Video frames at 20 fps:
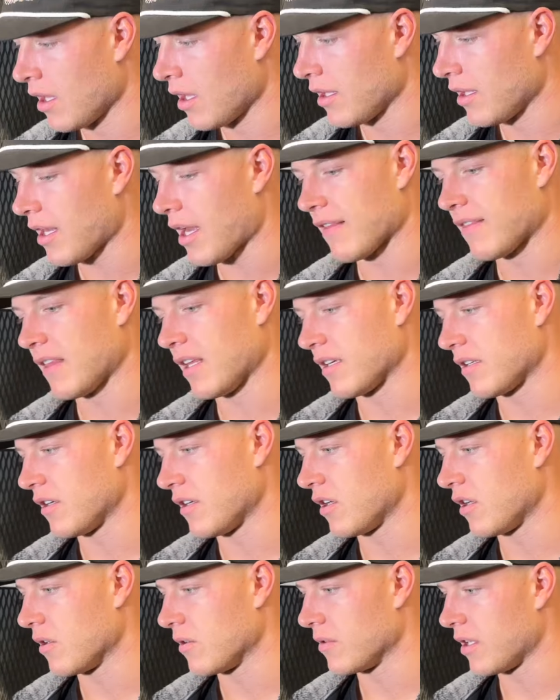Yeah, I think,
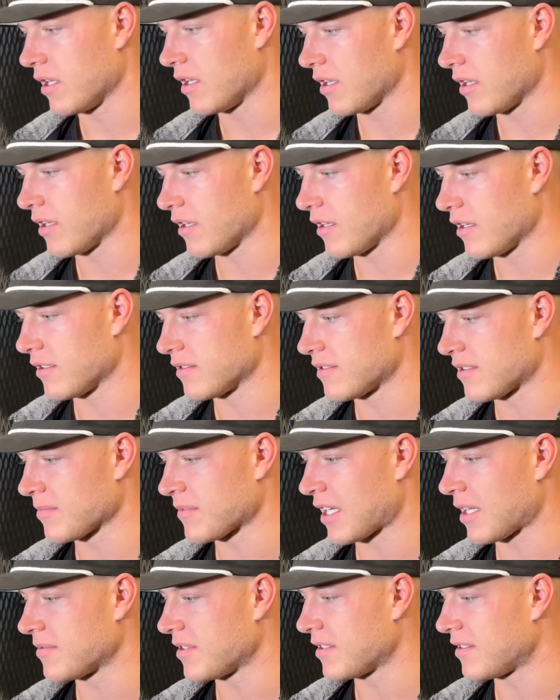you know,
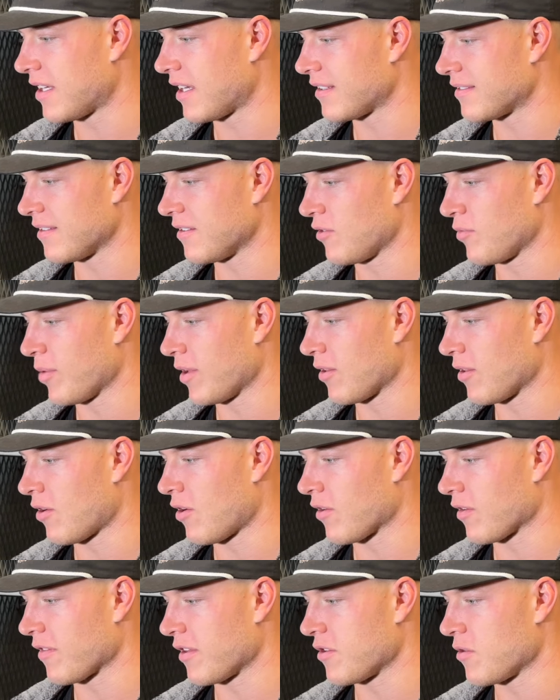sometimes it takes a little bit
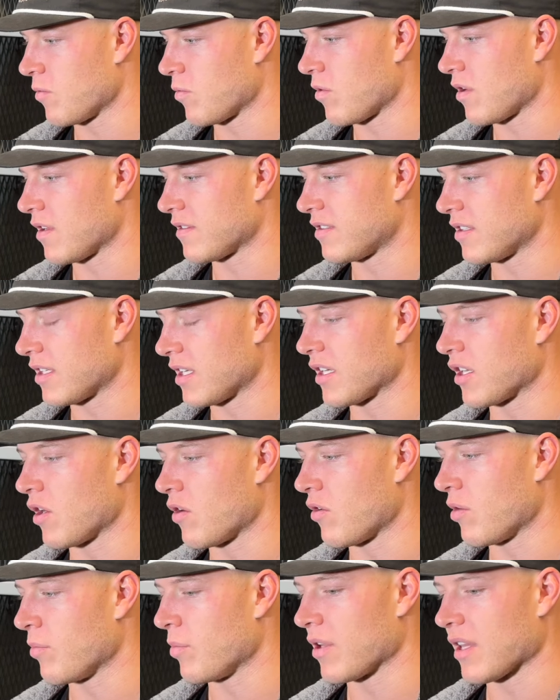longer than you want to get
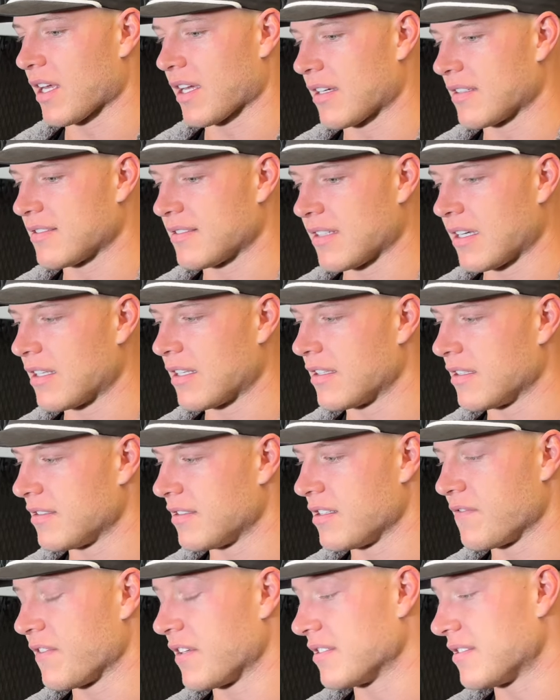going. But like I said, the
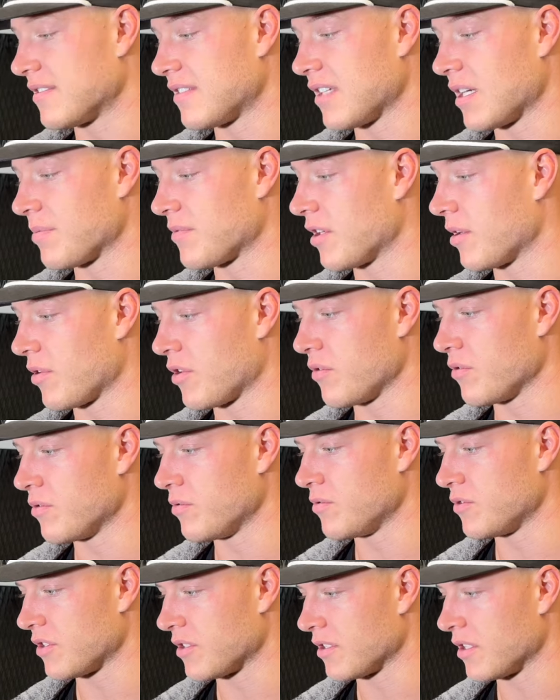defense steps up
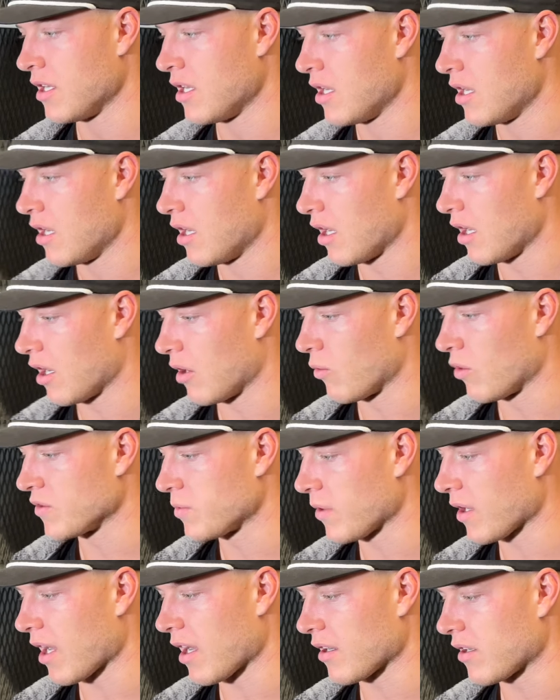huge. And
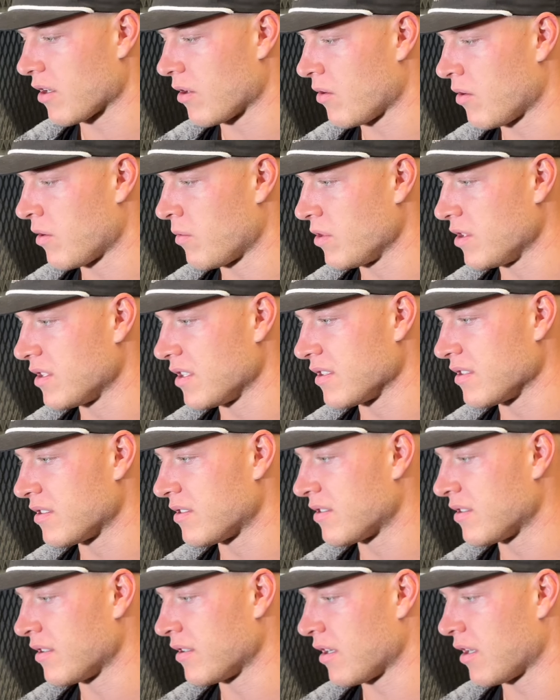once we got going, we
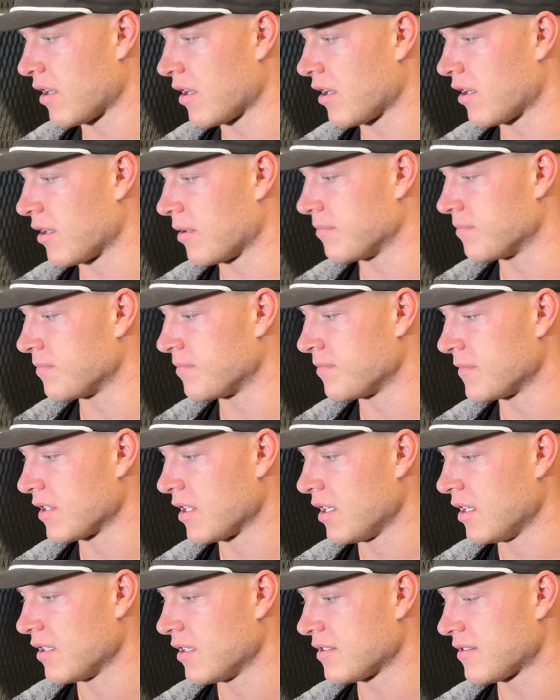just
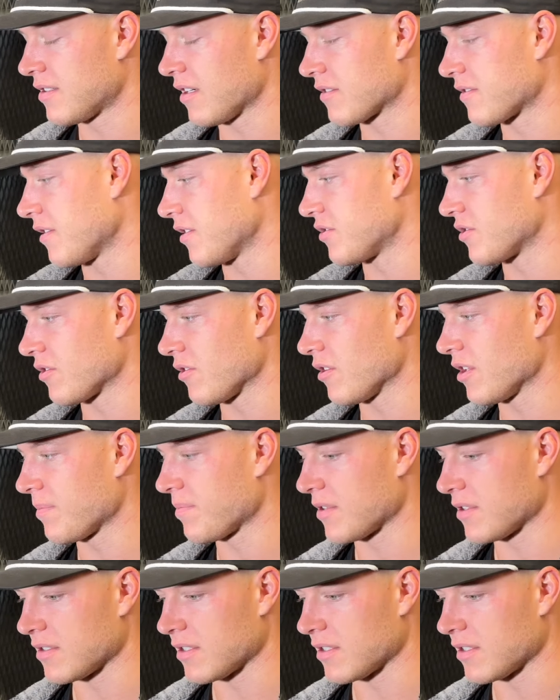stuck to the script.